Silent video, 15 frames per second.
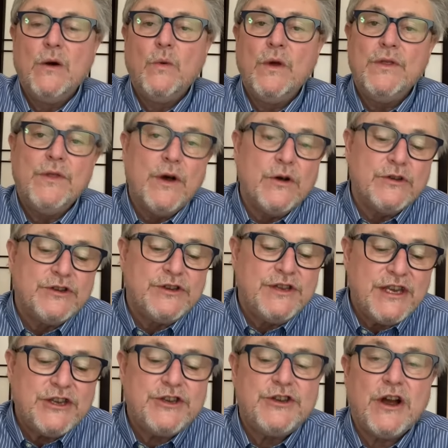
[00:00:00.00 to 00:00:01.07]
when those
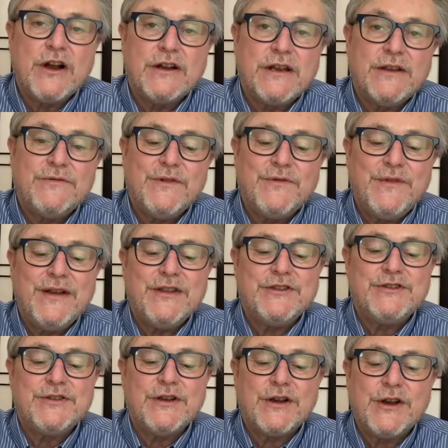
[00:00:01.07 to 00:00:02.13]
disjunctive
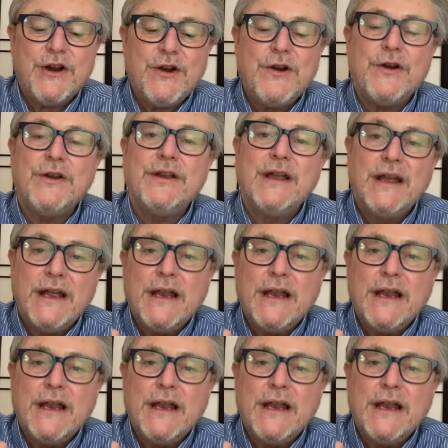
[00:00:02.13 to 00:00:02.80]
events occurred?